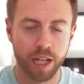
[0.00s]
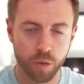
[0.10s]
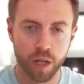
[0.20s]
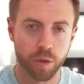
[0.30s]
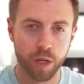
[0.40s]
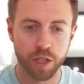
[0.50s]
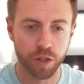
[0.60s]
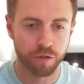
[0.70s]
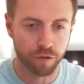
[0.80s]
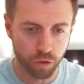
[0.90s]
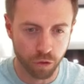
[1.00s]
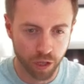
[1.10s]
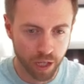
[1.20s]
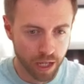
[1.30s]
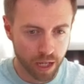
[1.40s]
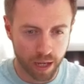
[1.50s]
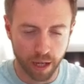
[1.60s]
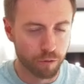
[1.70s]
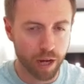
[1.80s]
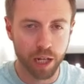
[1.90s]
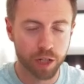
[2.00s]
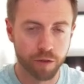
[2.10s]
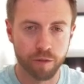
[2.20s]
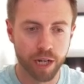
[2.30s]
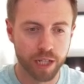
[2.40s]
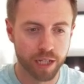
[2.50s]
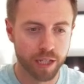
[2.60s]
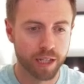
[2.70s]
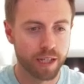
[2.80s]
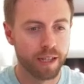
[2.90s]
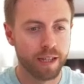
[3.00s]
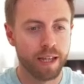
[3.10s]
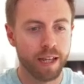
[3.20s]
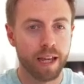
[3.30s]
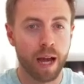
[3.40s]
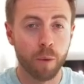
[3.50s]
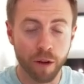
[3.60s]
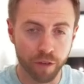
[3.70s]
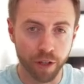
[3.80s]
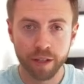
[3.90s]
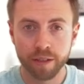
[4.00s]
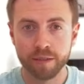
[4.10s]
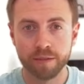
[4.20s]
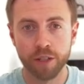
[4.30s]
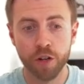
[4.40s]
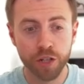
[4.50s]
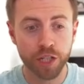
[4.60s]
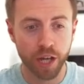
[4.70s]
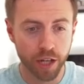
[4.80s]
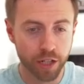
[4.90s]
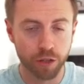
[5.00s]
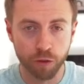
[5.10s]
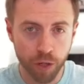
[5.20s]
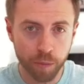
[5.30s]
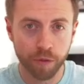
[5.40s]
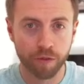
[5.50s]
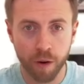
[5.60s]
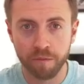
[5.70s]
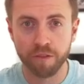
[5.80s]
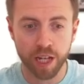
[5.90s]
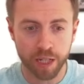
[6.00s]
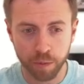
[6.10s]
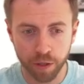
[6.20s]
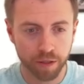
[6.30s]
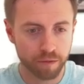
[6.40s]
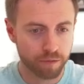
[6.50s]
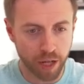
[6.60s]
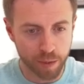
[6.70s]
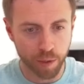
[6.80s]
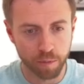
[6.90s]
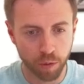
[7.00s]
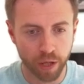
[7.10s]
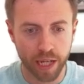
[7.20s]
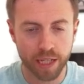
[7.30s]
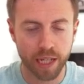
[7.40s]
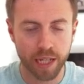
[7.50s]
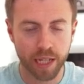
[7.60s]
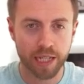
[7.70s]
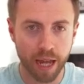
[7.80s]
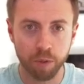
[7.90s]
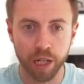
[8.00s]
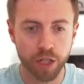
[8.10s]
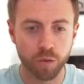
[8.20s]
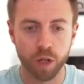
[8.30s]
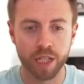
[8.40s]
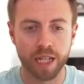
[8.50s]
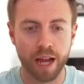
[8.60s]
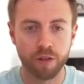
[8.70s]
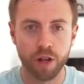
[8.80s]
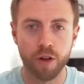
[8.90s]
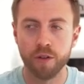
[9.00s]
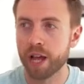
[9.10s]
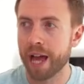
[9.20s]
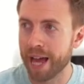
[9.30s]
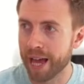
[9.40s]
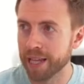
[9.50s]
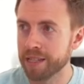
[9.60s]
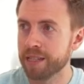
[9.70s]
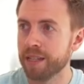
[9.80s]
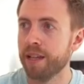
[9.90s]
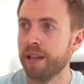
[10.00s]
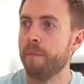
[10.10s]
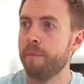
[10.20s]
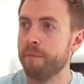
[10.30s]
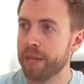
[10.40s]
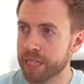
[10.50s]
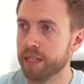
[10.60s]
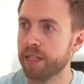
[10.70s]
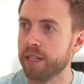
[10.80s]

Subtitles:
2022 for regulatory reasons. However, undeterred, a group from Facebook employees, established what is now known as Miston